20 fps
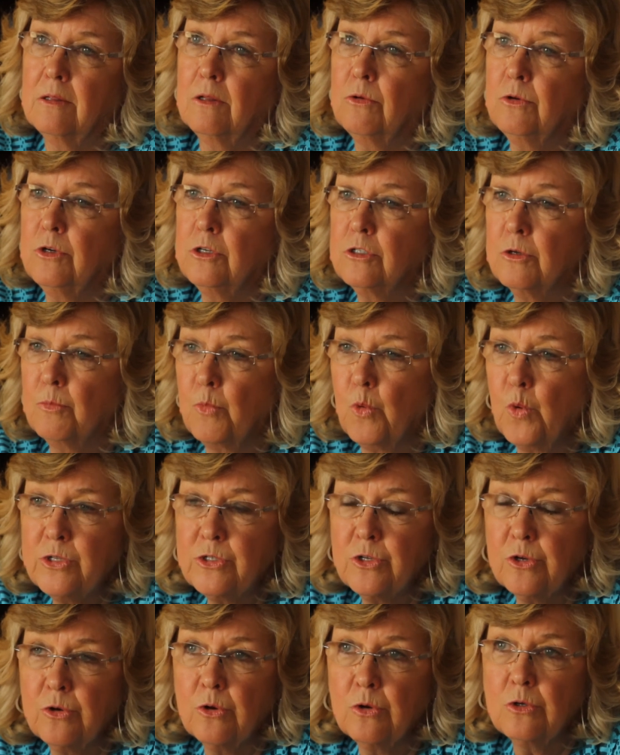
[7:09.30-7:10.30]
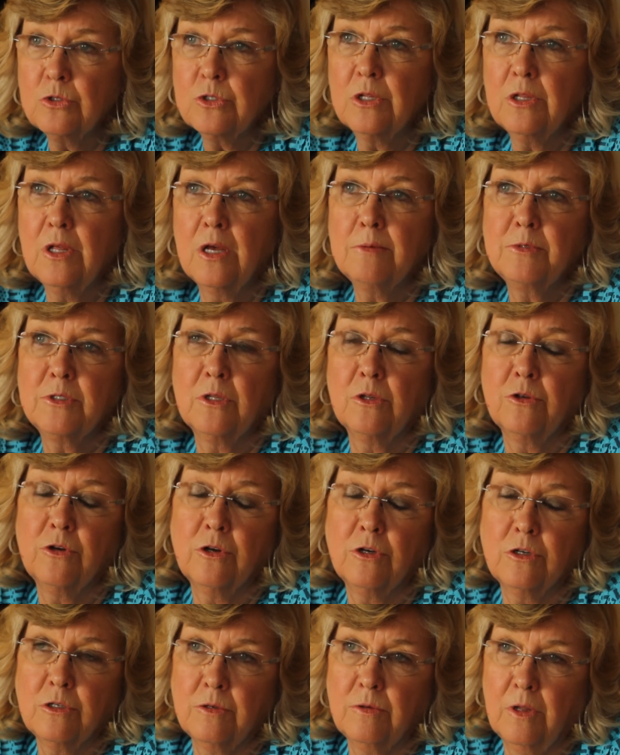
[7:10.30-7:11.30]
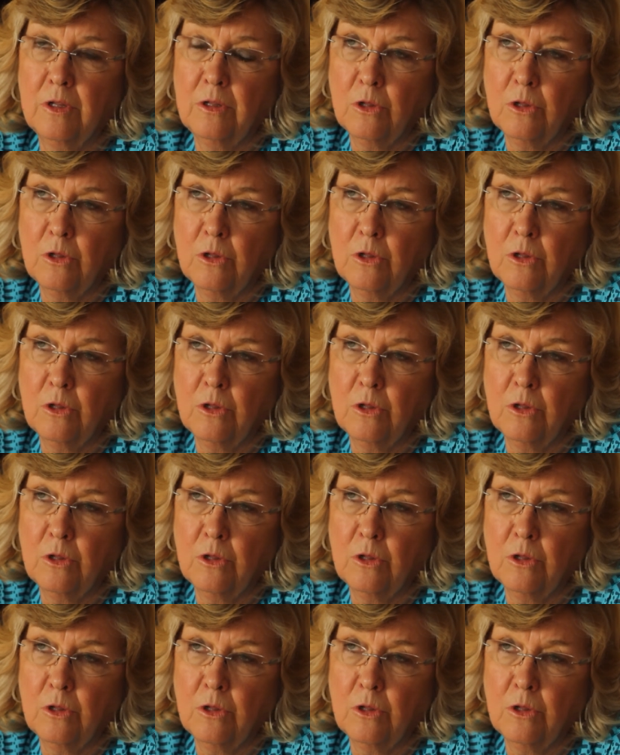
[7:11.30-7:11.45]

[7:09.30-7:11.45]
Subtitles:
Loan it to Boys and Girls Clubs, loan it